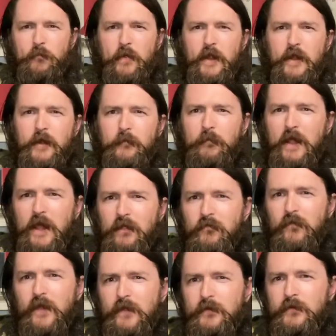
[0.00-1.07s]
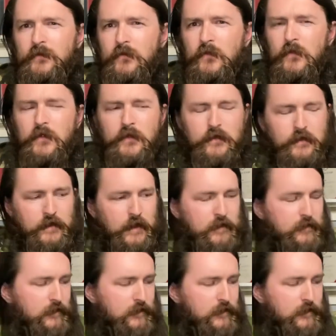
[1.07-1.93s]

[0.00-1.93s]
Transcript: Paired Pathfinder, and